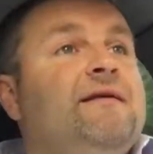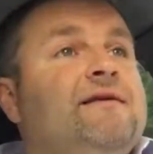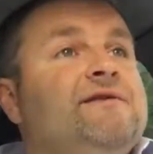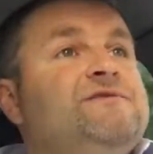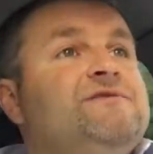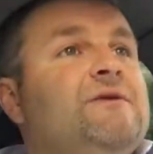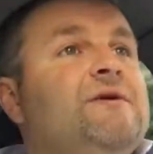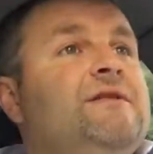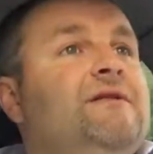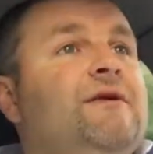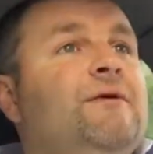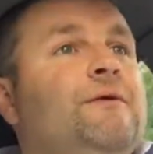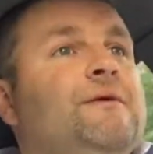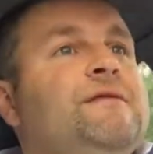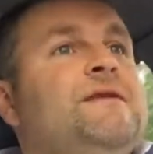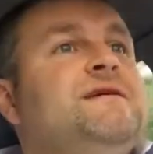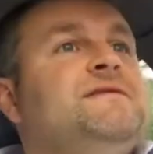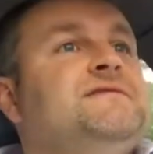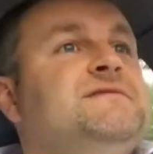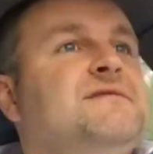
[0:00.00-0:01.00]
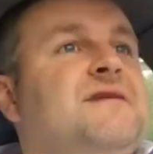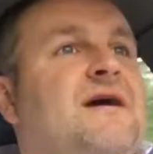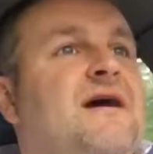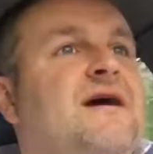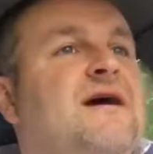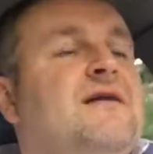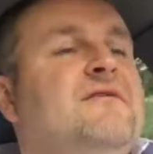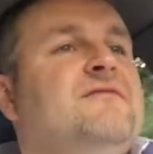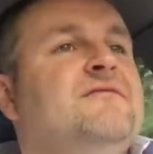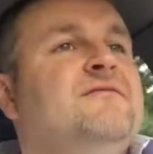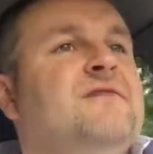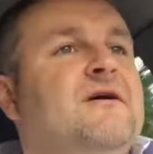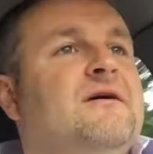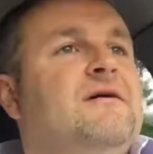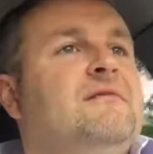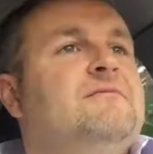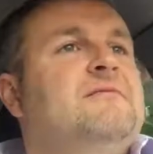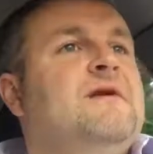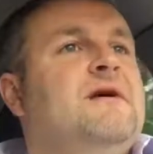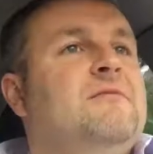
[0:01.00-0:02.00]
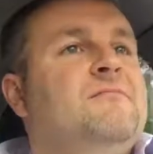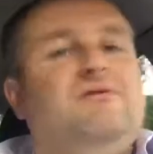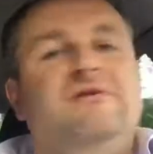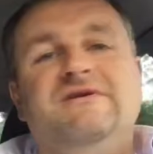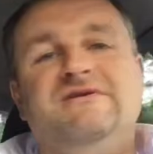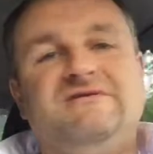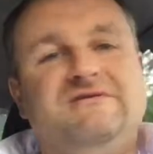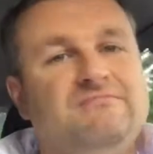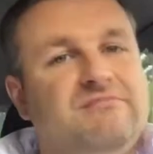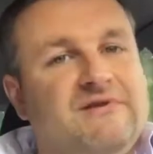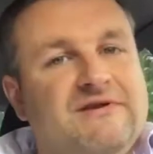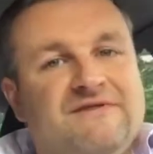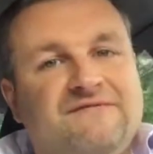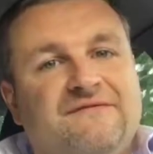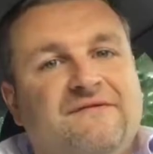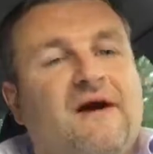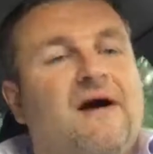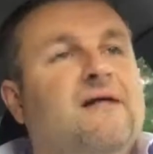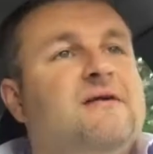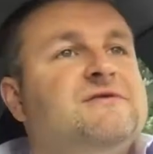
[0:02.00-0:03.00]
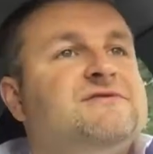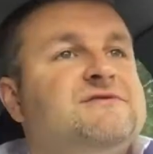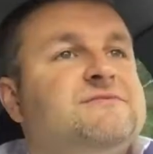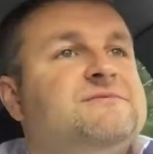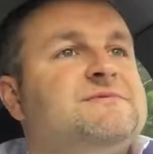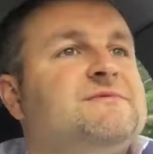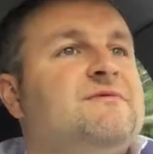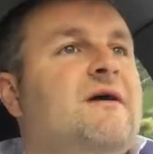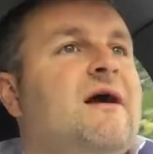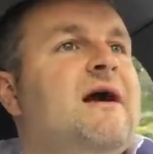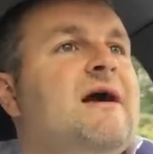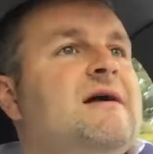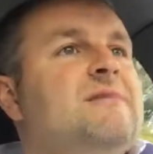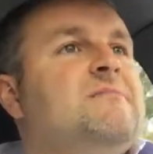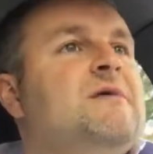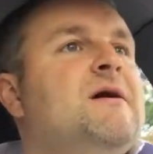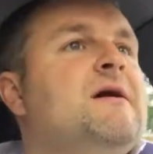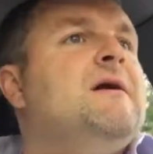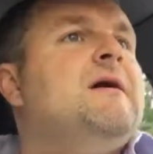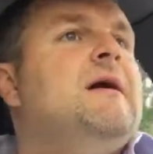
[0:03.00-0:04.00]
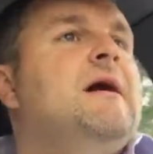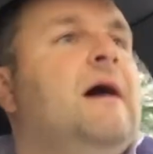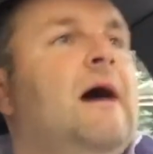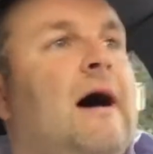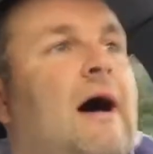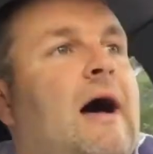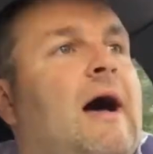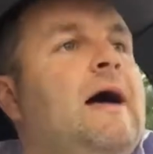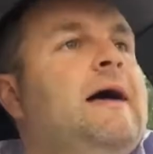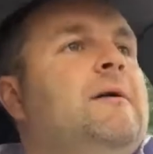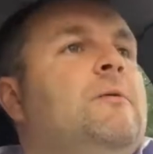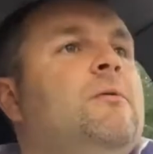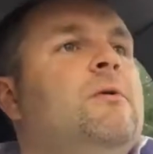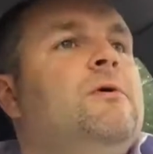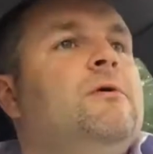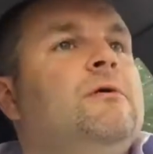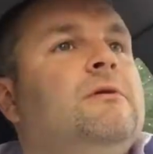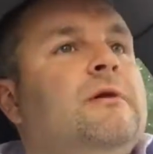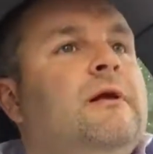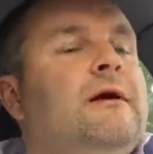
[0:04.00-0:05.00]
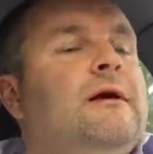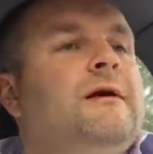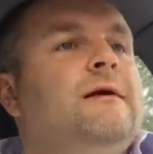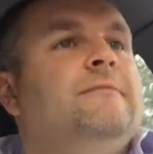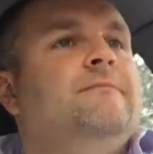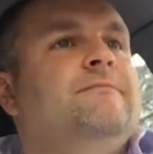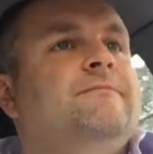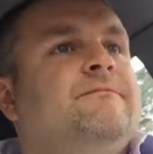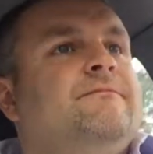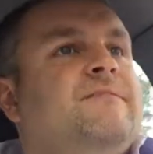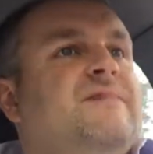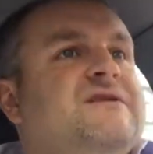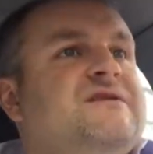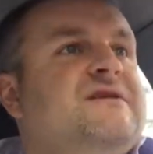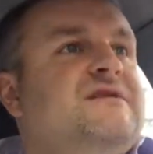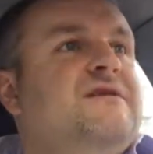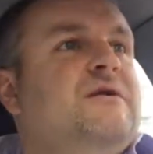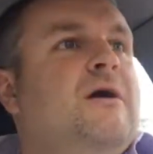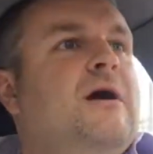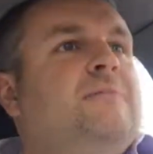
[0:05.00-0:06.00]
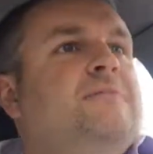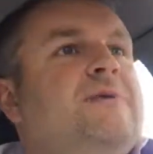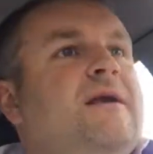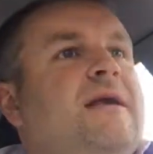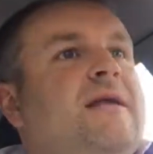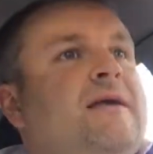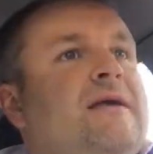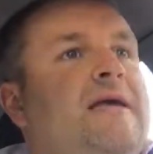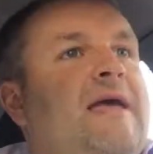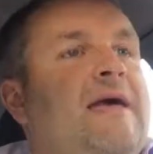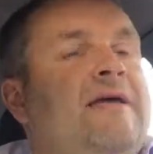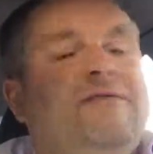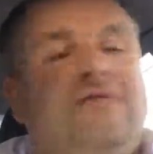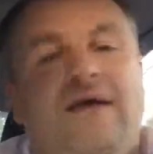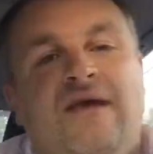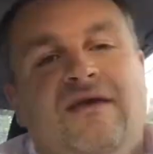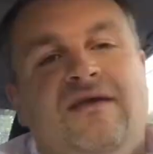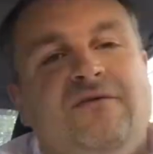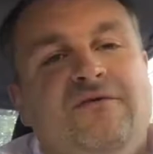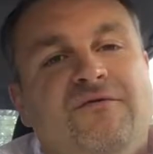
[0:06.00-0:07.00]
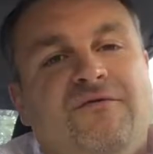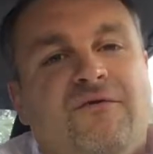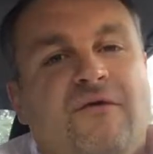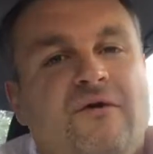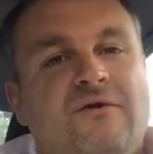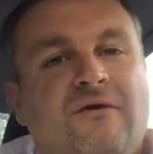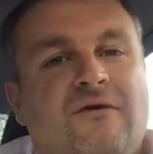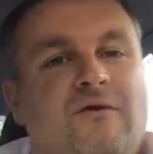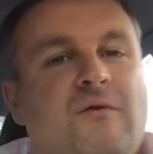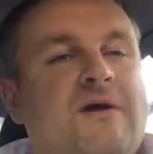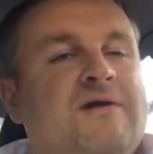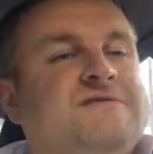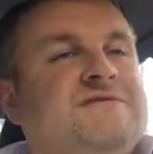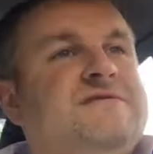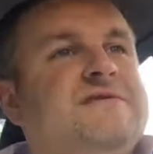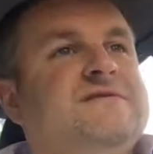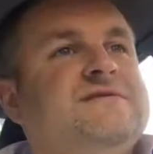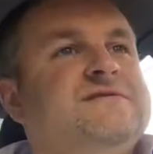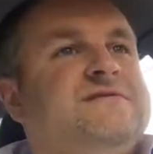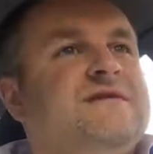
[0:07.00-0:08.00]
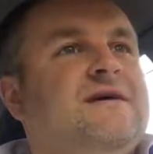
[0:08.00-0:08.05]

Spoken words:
I enjoy doing this. Please follow, subscribe. I will continue to update. Again, thank you for all your questions.